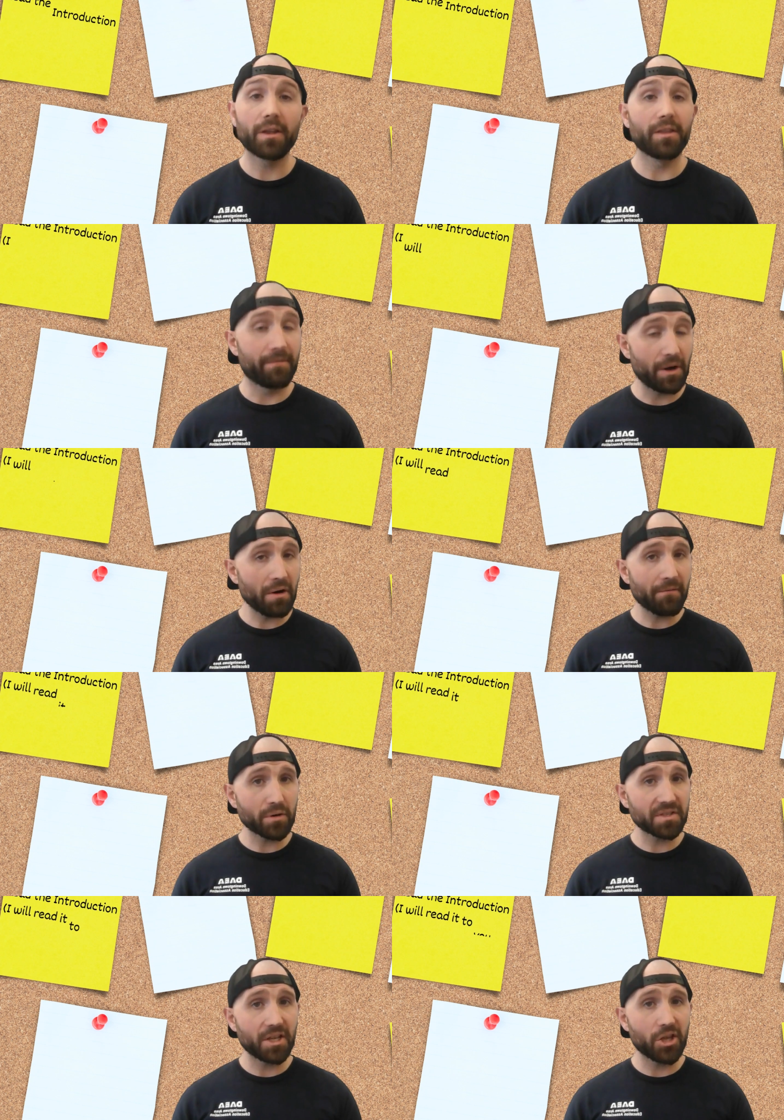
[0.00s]
The very
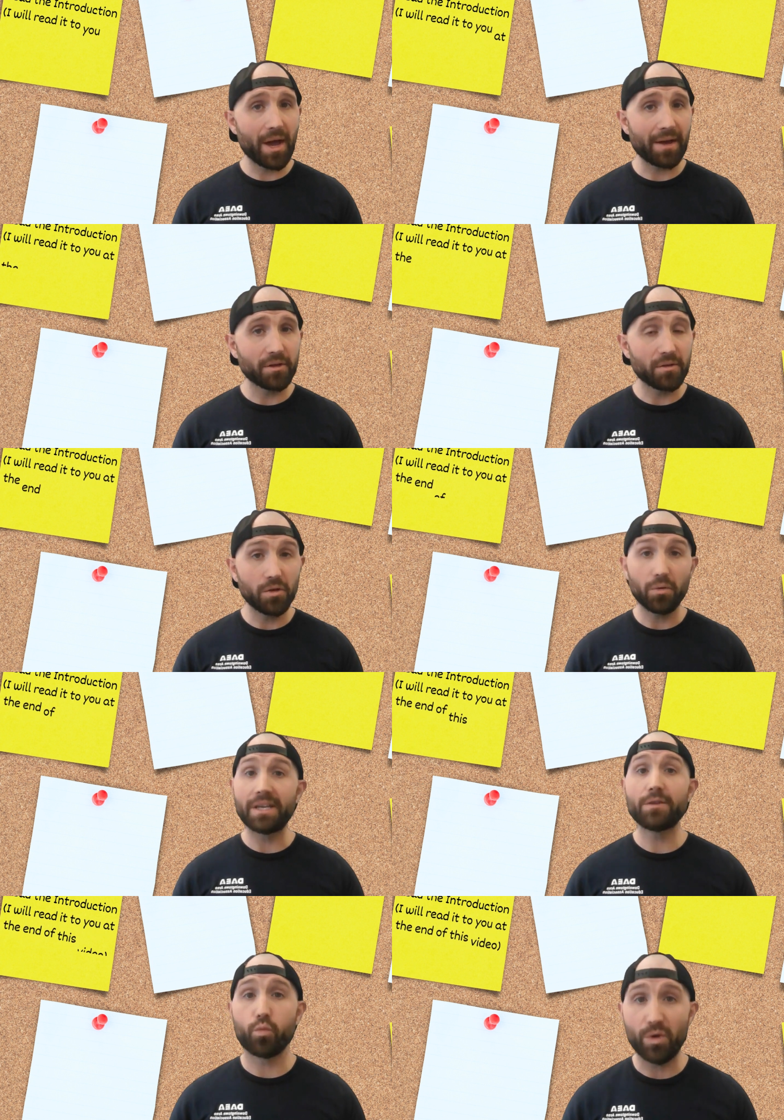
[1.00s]
first thing you have to do
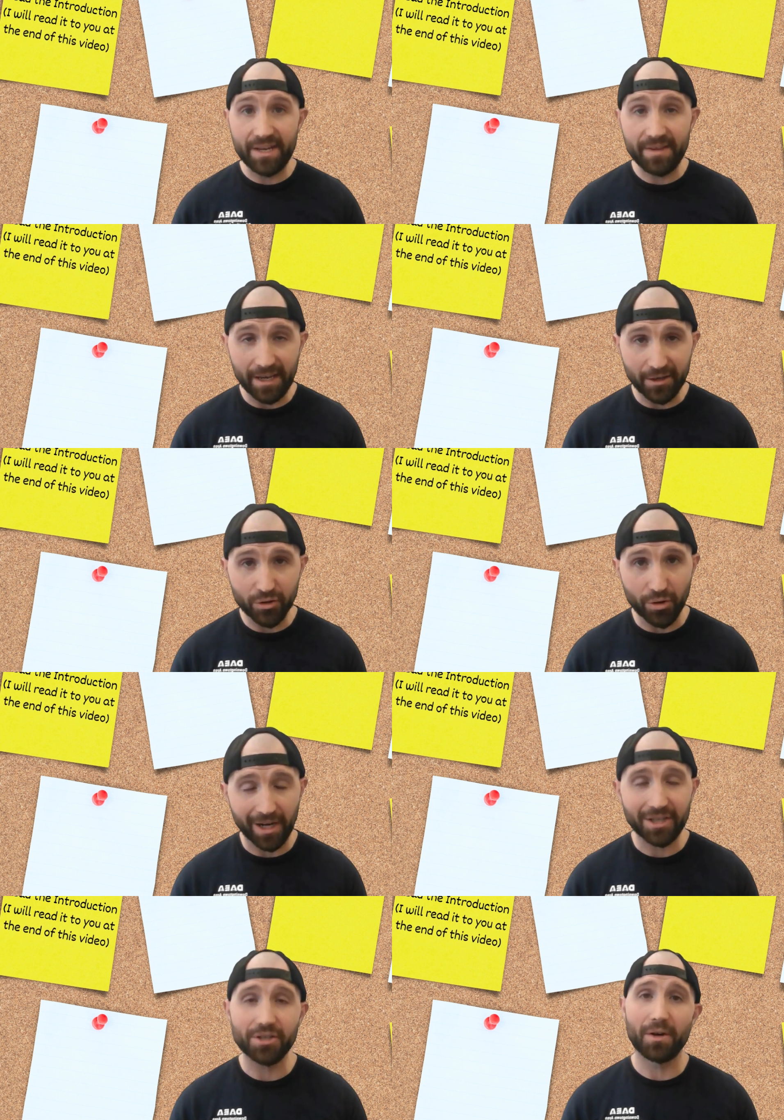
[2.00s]
is read the
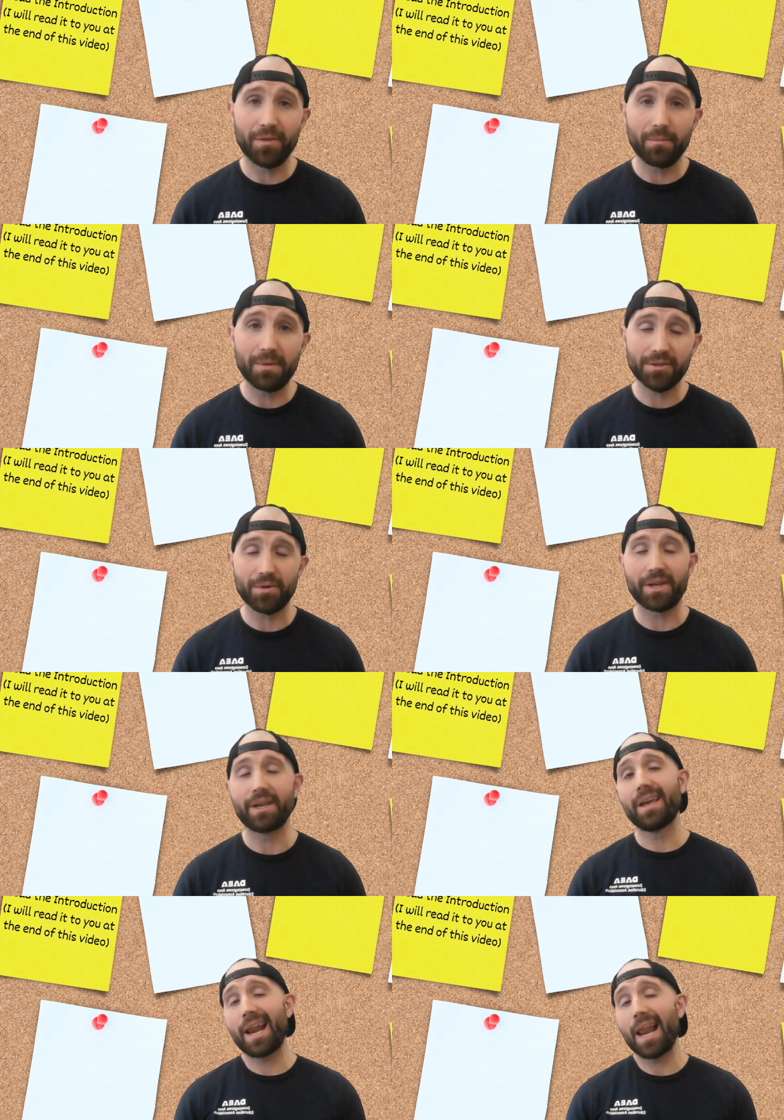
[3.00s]
introduction of the mystery,
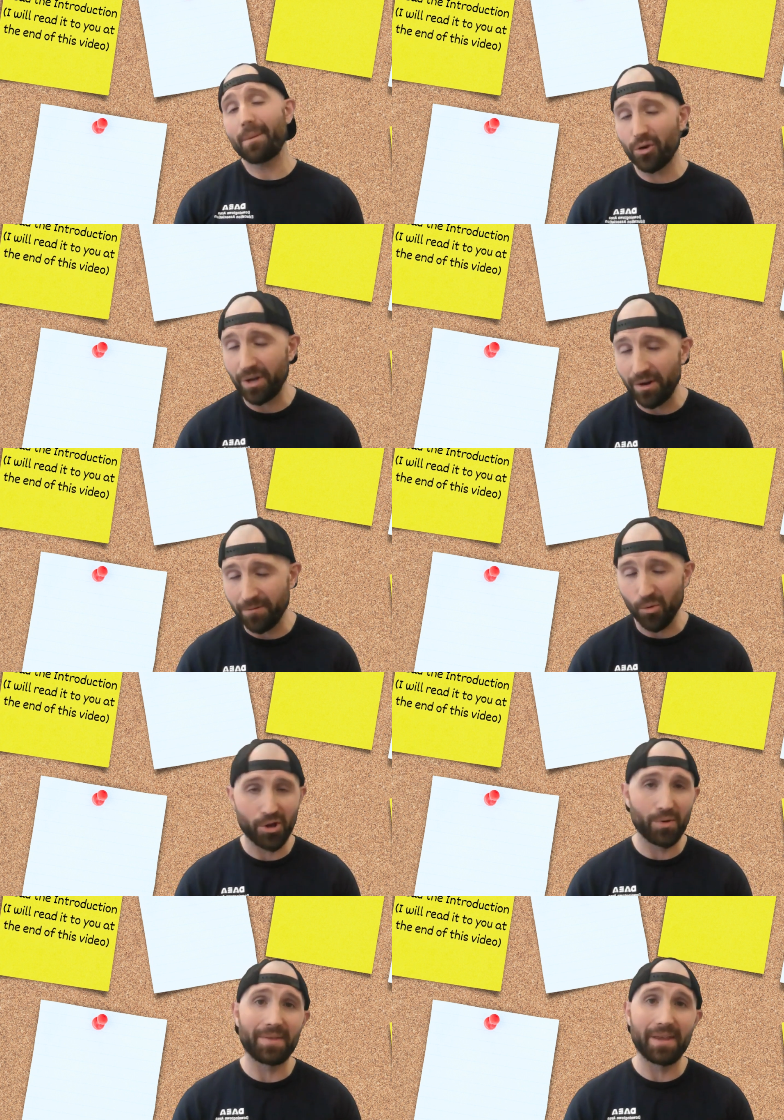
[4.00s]
and I'm going to read it for
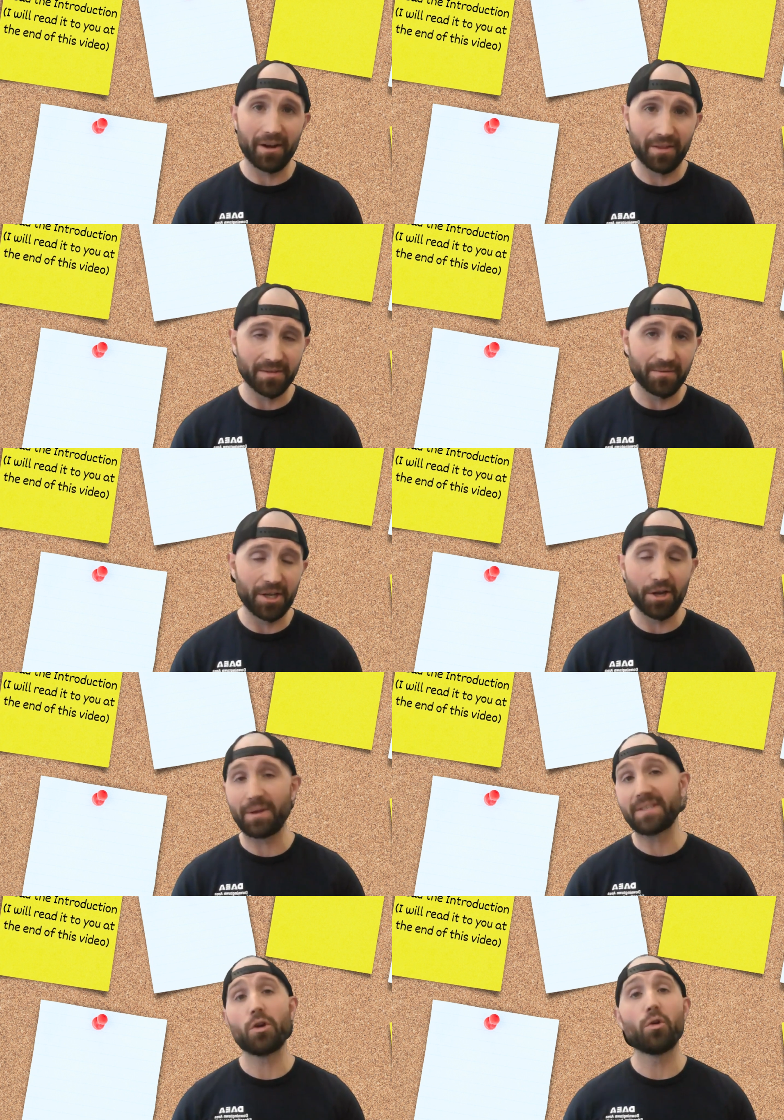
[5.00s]
you at the end of this video.
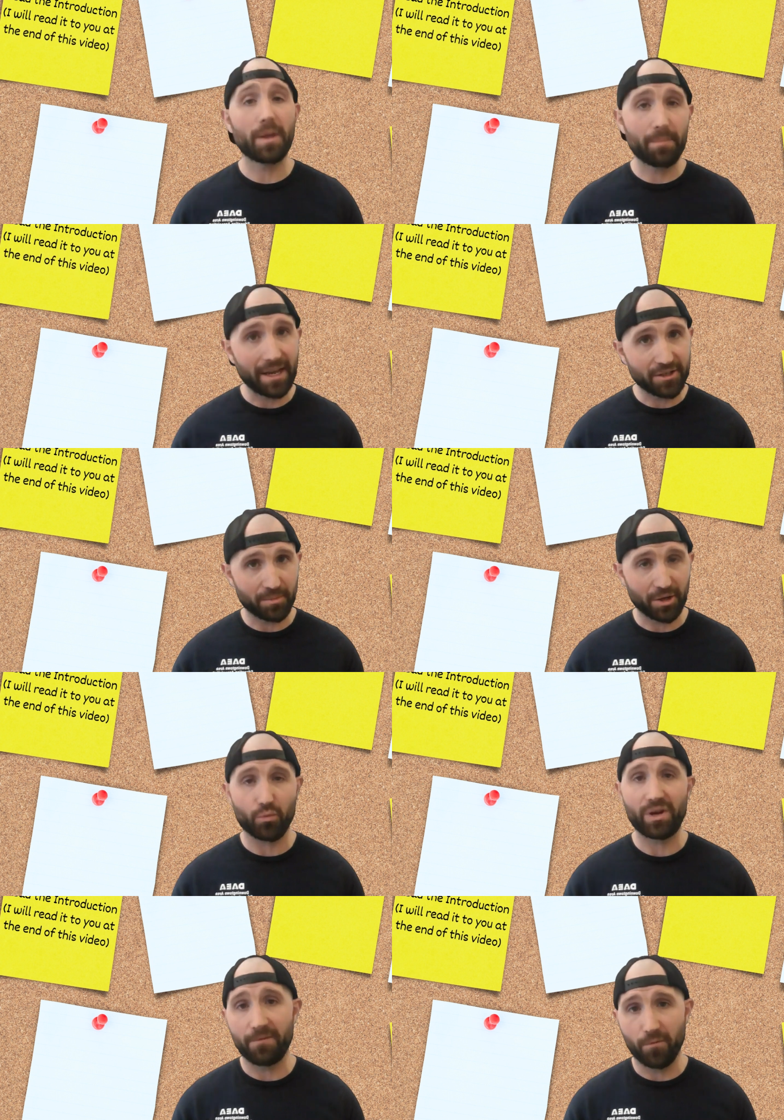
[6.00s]
It's the only page I'm going to
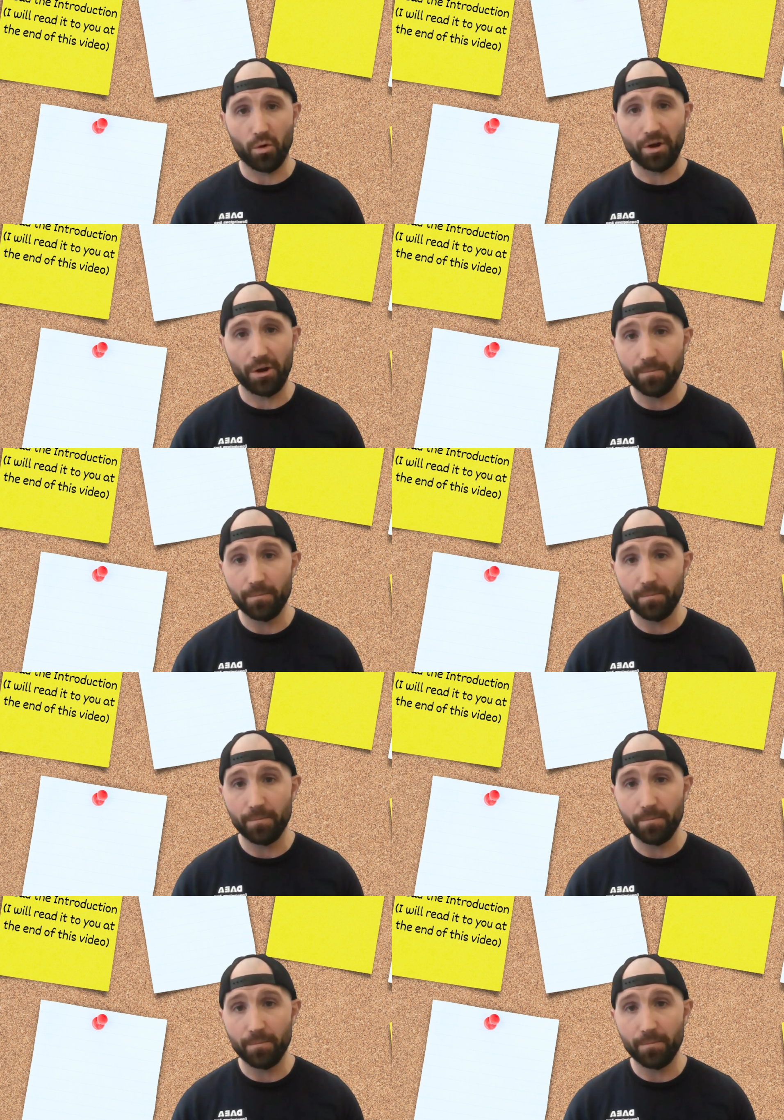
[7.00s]
read for you.